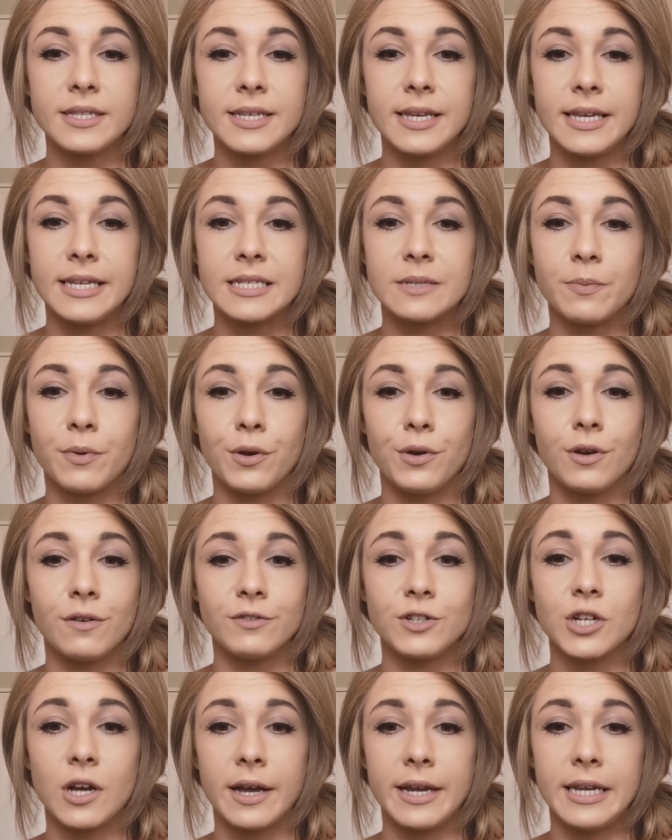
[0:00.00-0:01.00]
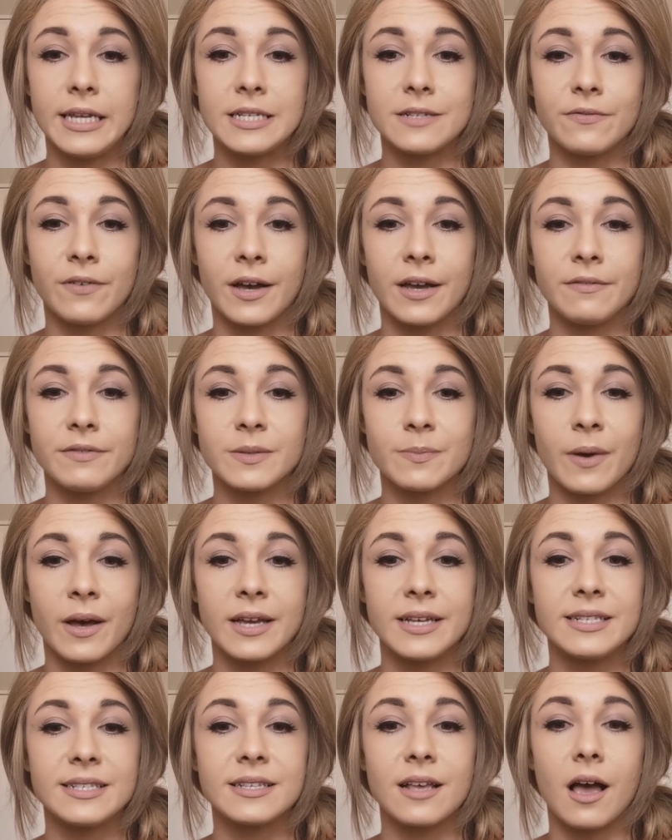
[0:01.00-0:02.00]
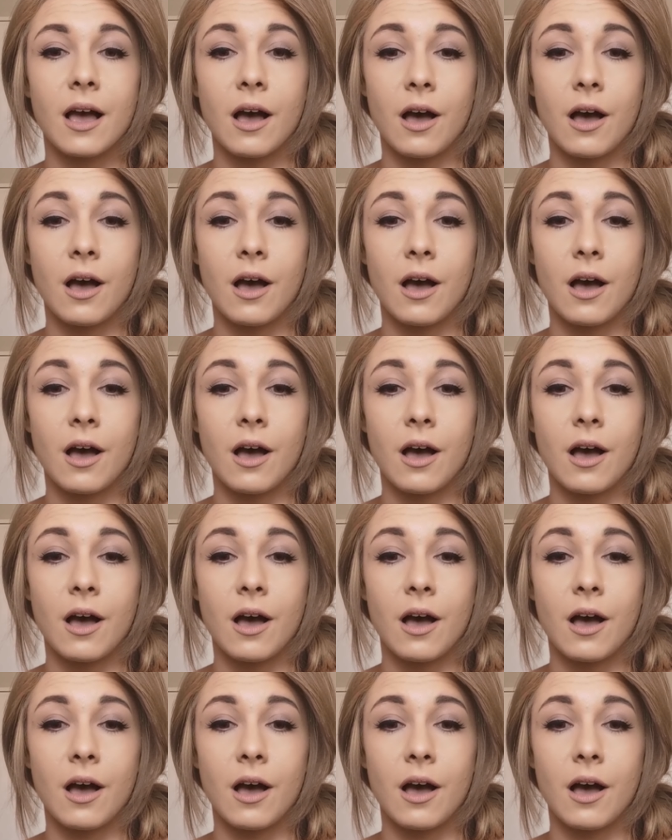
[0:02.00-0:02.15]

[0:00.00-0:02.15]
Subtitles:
teaspoon of Chinese 5-spice,